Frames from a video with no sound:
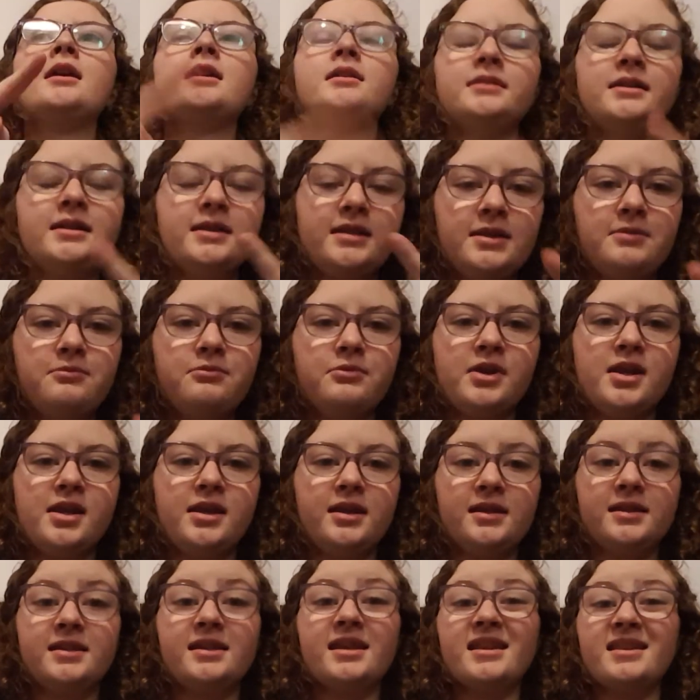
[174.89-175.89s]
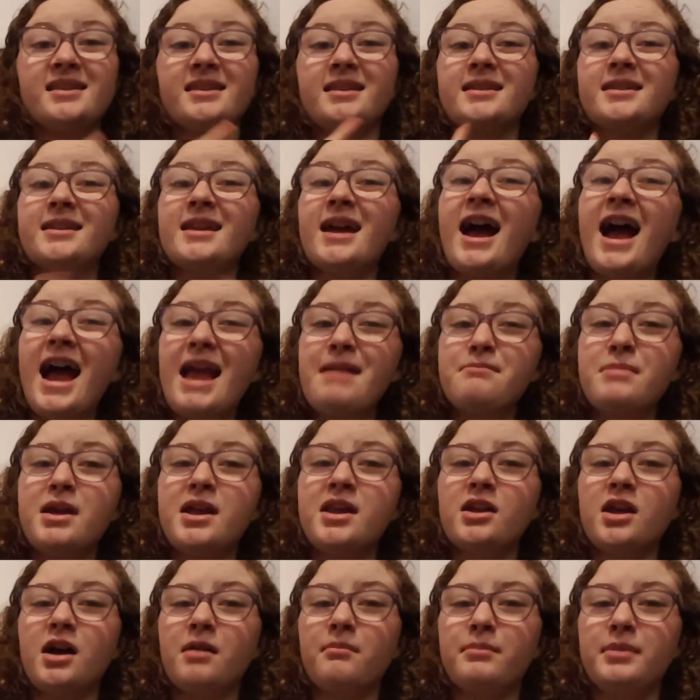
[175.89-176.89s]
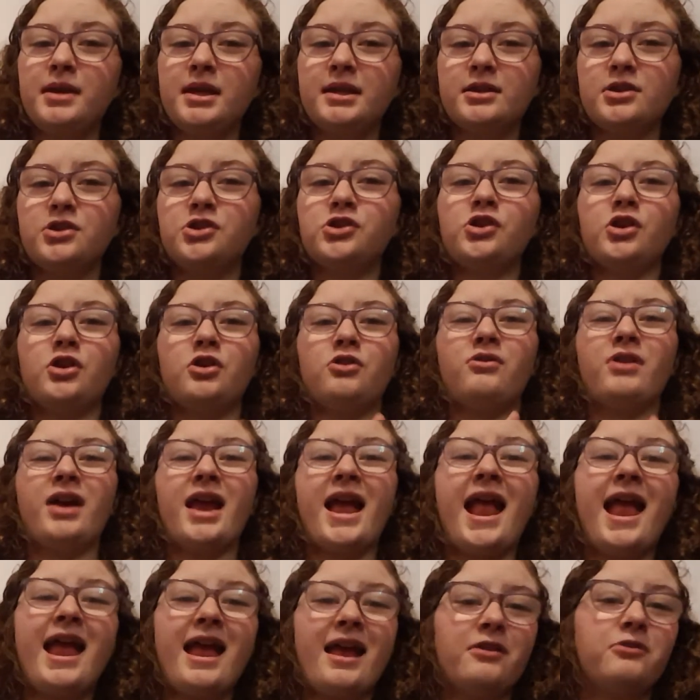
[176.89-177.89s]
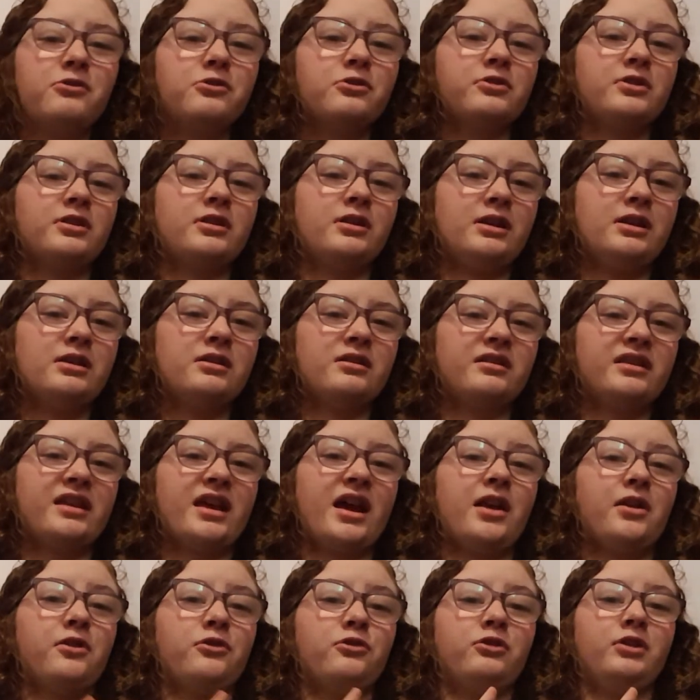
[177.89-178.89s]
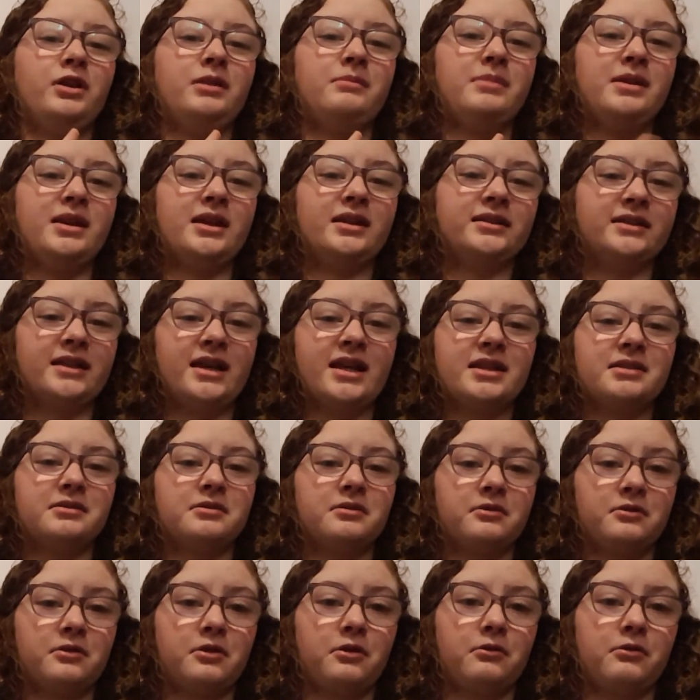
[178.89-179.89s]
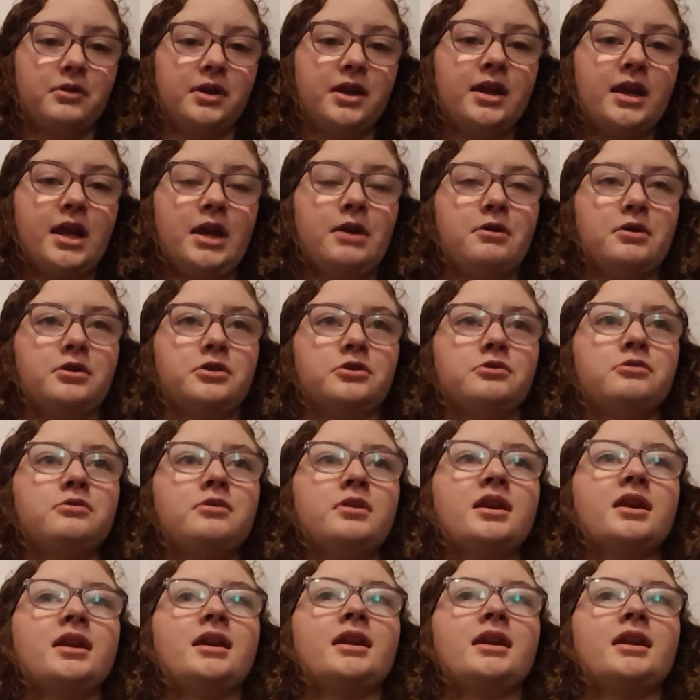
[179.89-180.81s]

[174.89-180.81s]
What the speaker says: Lindy wouldn't exist, Ty might not be in the show, or either that or he'd be a less occurring character.